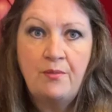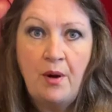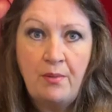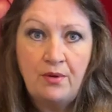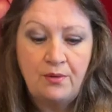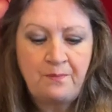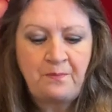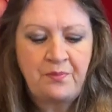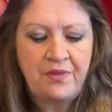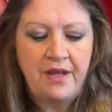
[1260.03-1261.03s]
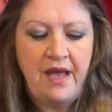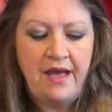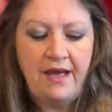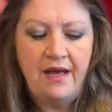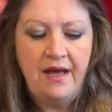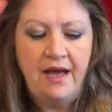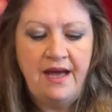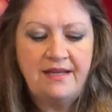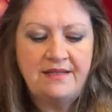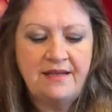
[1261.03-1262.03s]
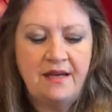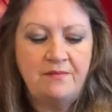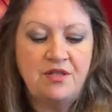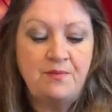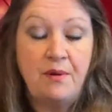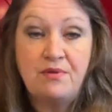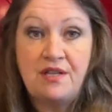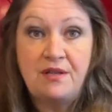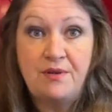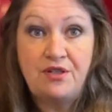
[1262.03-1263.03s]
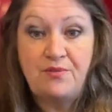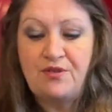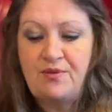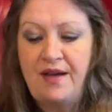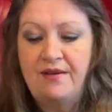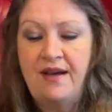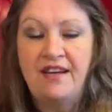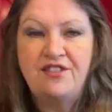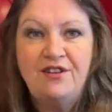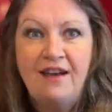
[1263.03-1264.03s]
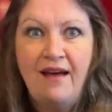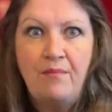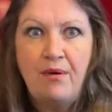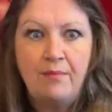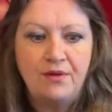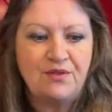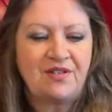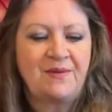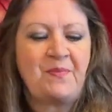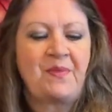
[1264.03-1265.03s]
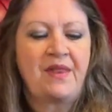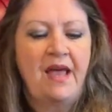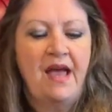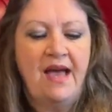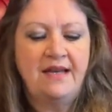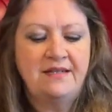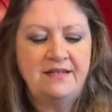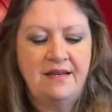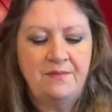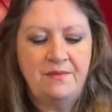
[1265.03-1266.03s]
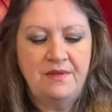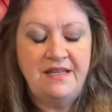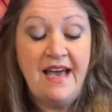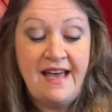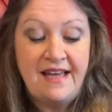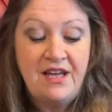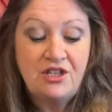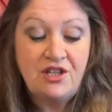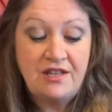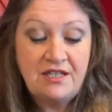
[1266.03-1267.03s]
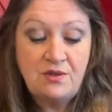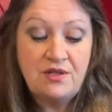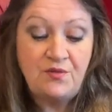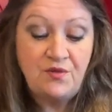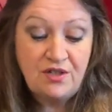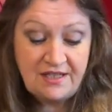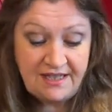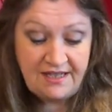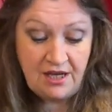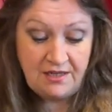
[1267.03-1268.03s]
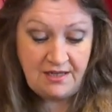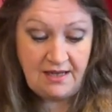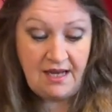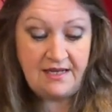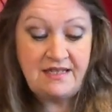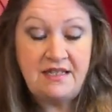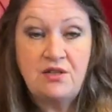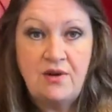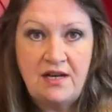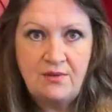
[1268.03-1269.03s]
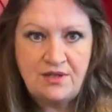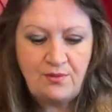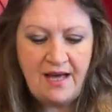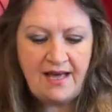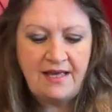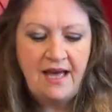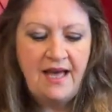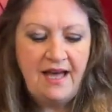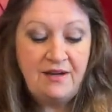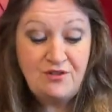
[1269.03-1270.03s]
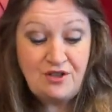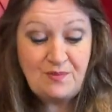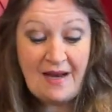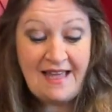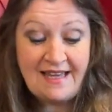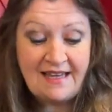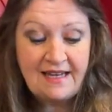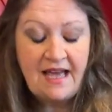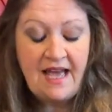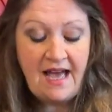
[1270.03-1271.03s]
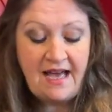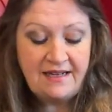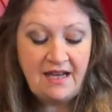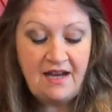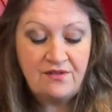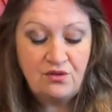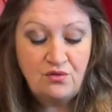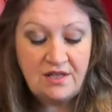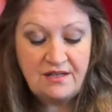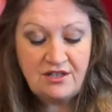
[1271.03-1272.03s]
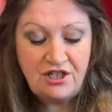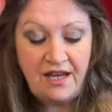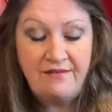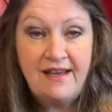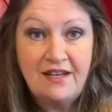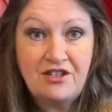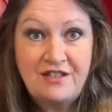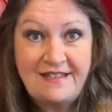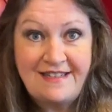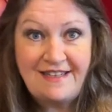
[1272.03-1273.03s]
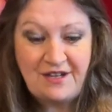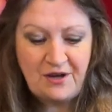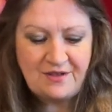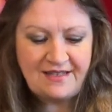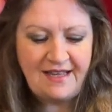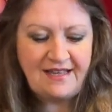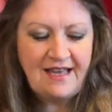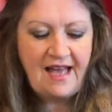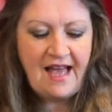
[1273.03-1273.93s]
bobble. And there's bobbles at the bottom as well. I do like bobbles. And yeah, so this was a fun tea cosy that I knitted while I was away. And I was just playing. And I called it the Chain Reaction Tea Cosy.